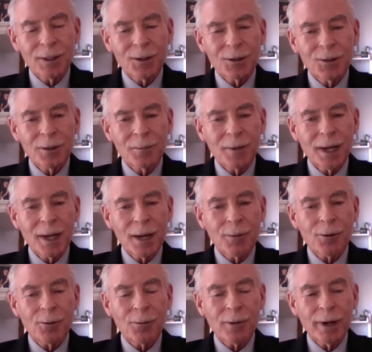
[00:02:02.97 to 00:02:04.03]
enjoyed being able
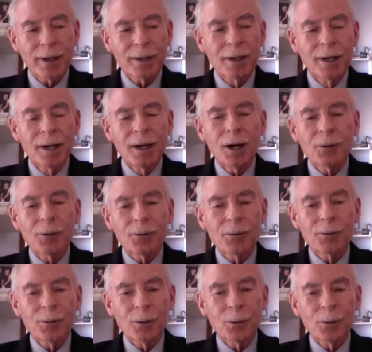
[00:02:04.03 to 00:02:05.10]
to write a
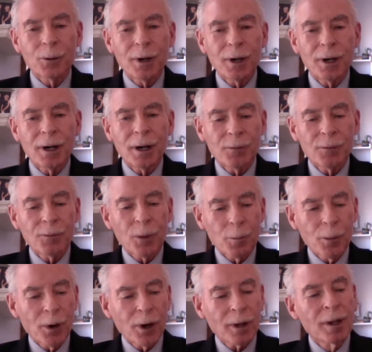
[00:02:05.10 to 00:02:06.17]
review of the
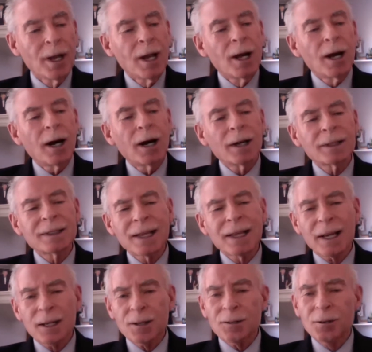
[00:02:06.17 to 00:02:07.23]
book. To
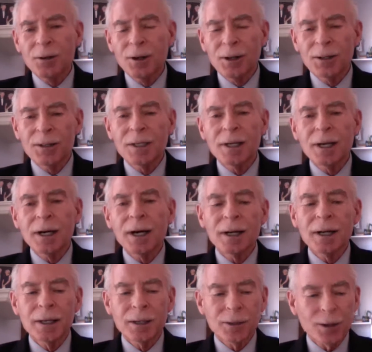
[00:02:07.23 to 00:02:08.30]
get us launched
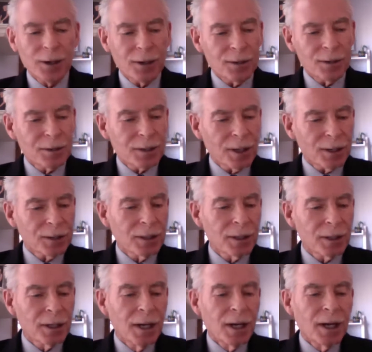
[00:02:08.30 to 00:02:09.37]
in our
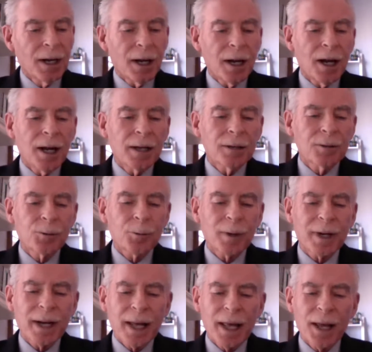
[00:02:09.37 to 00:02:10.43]
discussion, I just
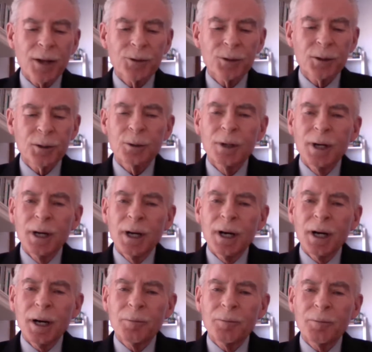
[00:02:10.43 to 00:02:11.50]
wanted to ask you,
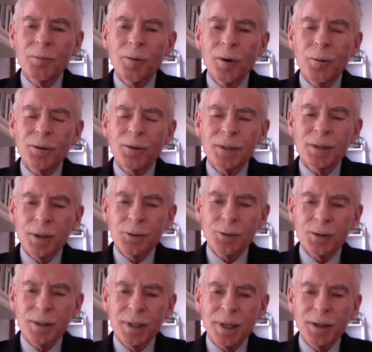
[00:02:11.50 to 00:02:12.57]
what was
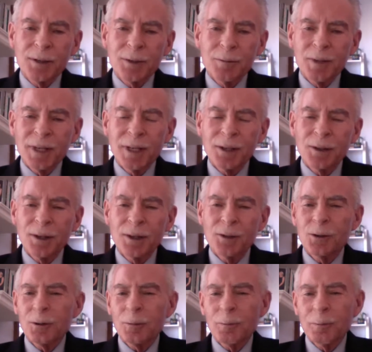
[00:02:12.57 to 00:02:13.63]
interesting to me
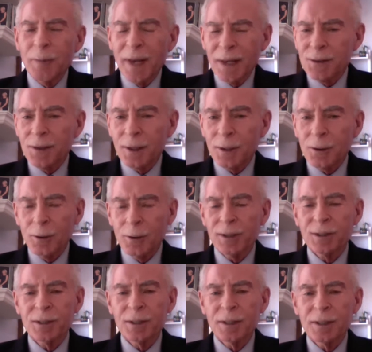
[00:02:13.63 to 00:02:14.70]
is your basic
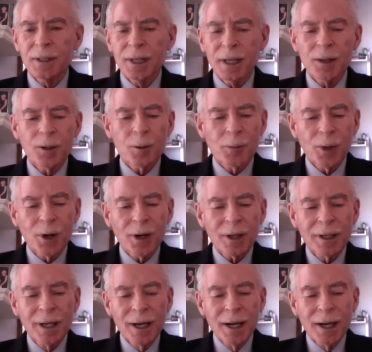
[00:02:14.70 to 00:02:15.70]
question in the book